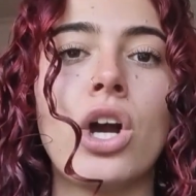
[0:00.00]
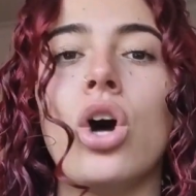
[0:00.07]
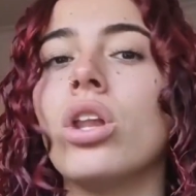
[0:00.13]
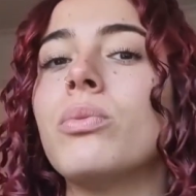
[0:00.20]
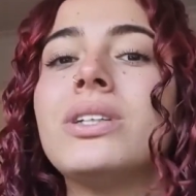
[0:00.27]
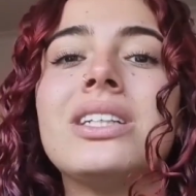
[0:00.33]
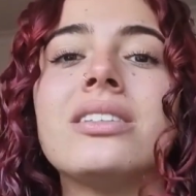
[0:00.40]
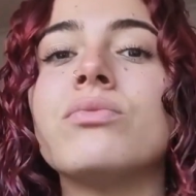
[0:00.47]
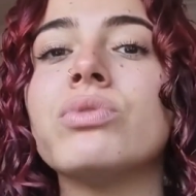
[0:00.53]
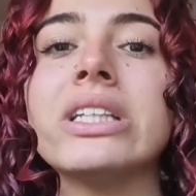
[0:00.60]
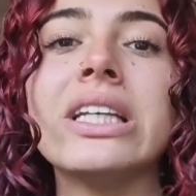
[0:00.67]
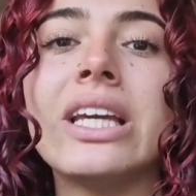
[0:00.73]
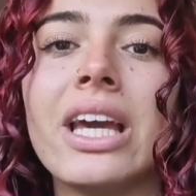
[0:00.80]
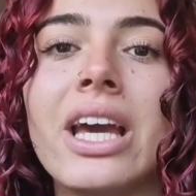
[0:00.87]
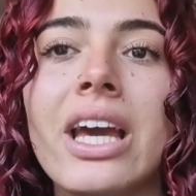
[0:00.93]
Hollywood doesn't
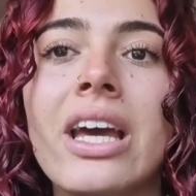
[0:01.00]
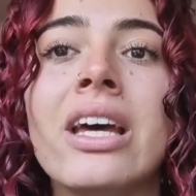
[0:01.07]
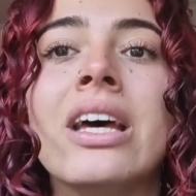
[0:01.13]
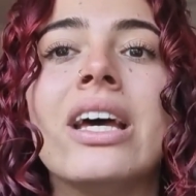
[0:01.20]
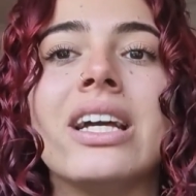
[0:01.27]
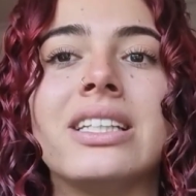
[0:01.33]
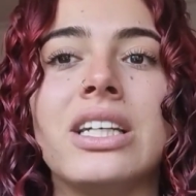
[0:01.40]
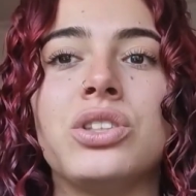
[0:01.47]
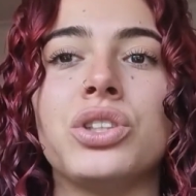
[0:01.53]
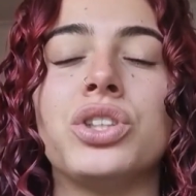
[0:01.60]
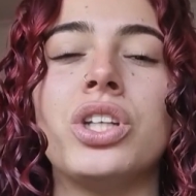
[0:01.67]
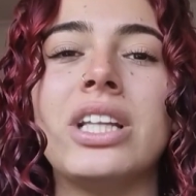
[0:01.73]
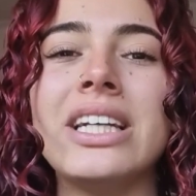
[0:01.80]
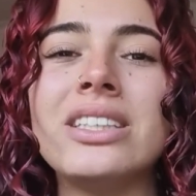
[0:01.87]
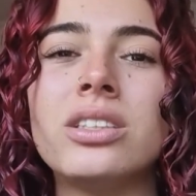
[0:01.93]
really care, etc.
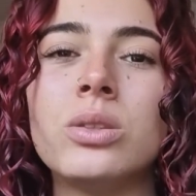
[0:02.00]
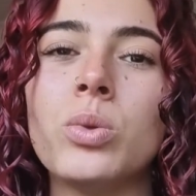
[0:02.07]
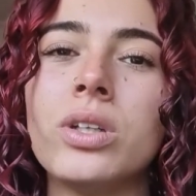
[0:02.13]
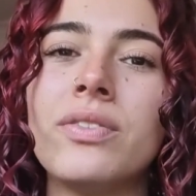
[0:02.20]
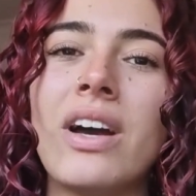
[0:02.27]
So they sort